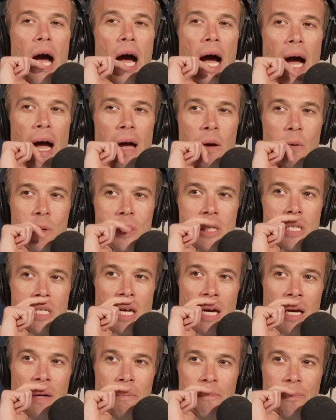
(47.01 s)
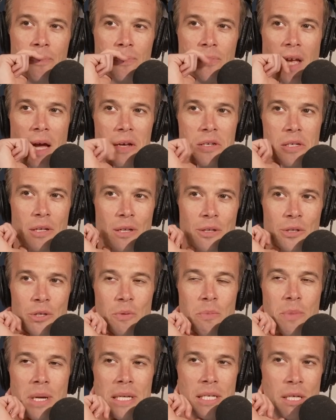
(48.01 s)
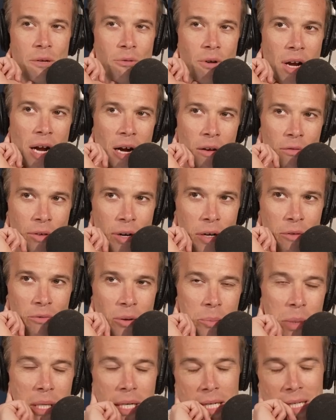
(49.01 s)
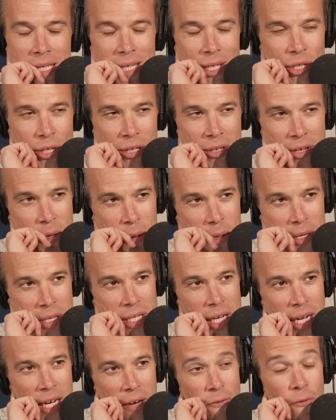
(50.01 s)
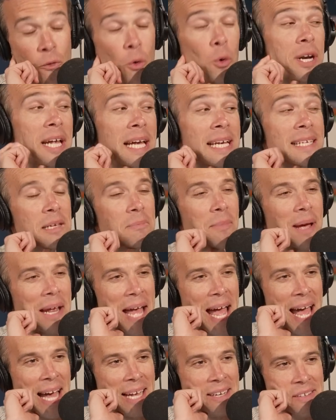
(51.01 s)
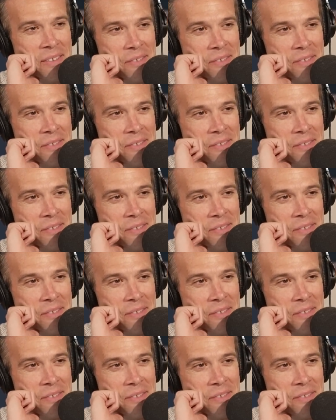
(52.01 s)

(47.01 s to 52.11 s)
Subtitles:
I was a little too busy recovering from a condition known as 4 days in Manhattan,